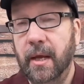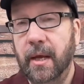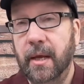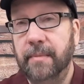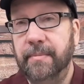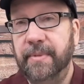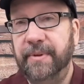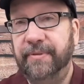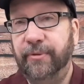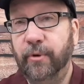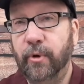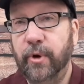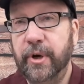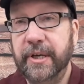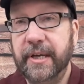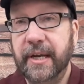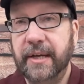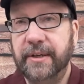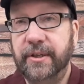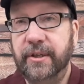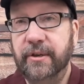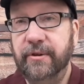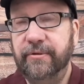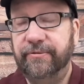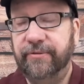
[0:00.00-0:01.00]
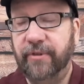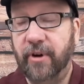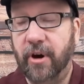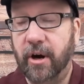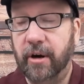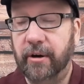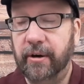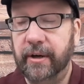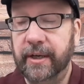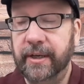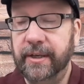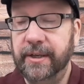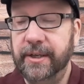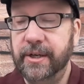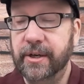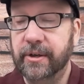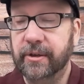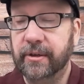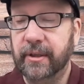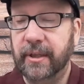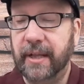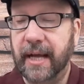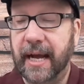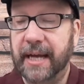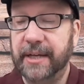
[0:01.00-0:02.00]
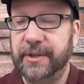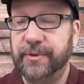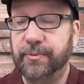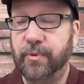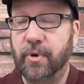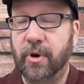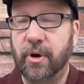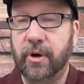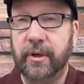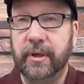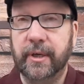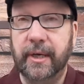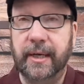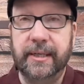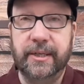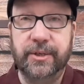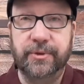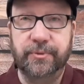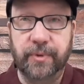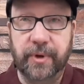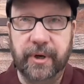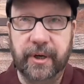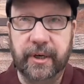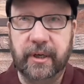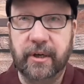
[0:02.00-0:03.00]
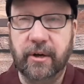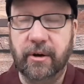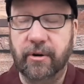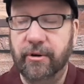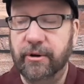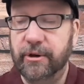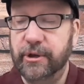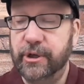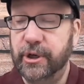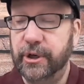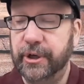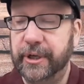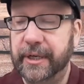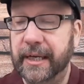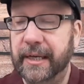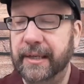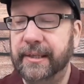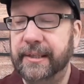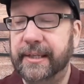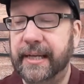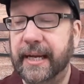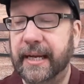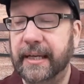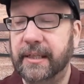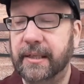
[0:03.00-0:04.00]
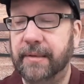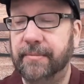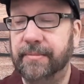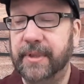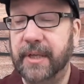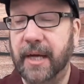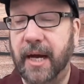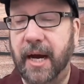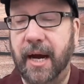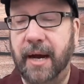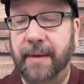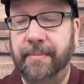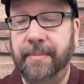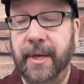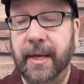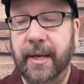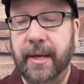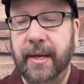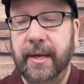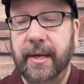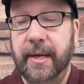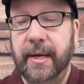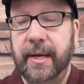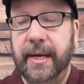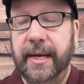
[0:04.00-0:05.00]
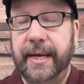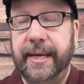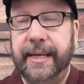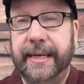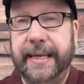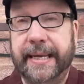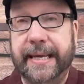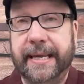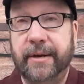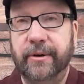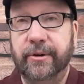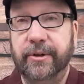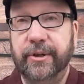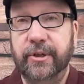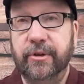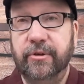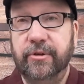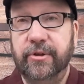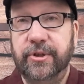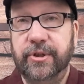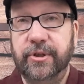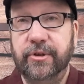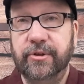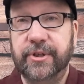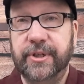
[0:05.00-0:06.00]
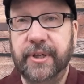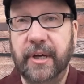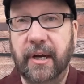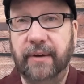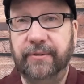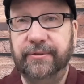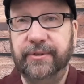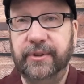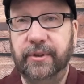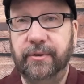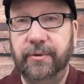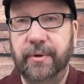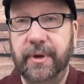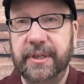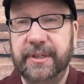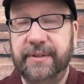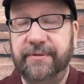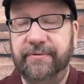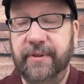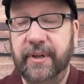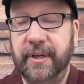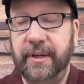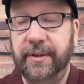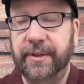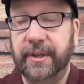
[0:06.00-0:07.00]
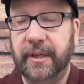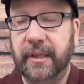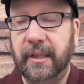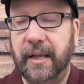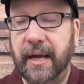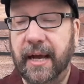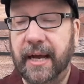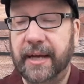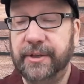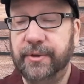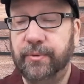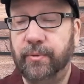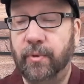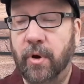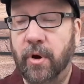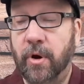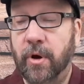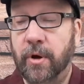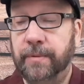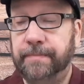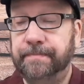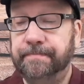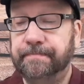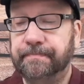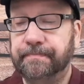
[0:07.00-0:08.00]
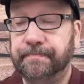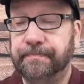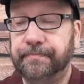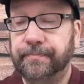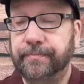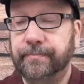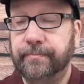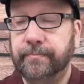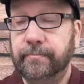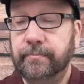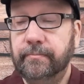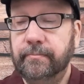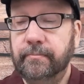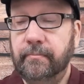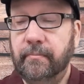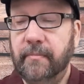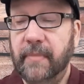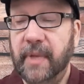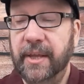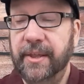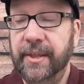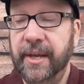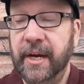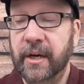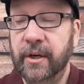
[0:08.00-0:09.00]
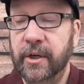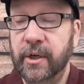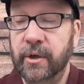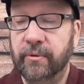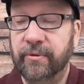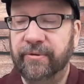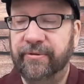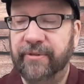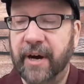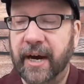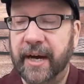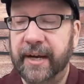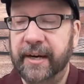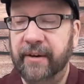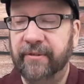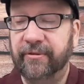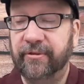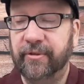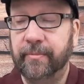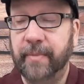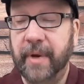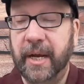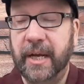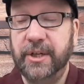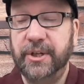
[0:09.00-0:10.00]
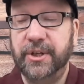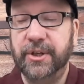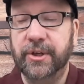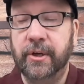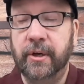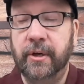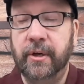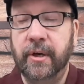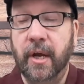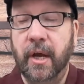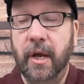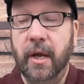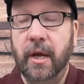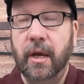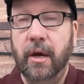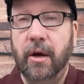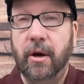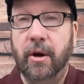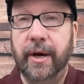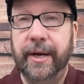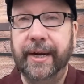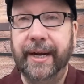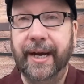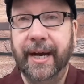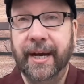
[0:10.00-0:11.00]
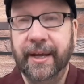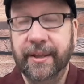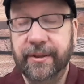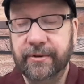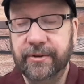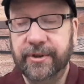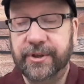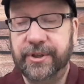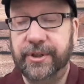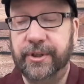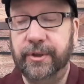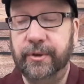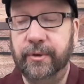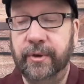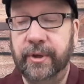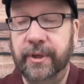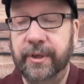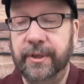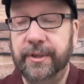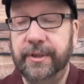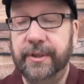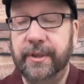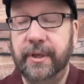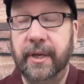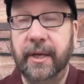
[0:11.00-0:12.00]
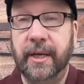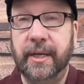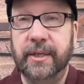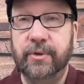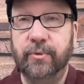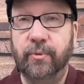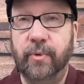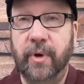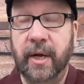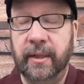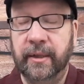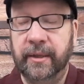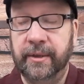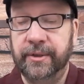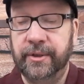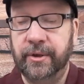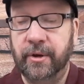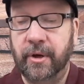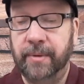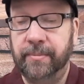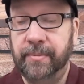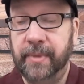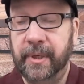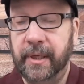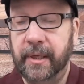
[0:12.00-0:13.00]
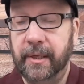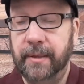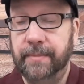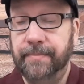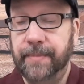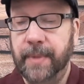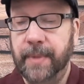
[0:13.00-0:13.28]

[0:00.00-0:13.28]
Before you get too far into your class work, I just want to encourage you again to take some time and introduce yourself to us via the class wall. There you'll find information on other students as well as on me.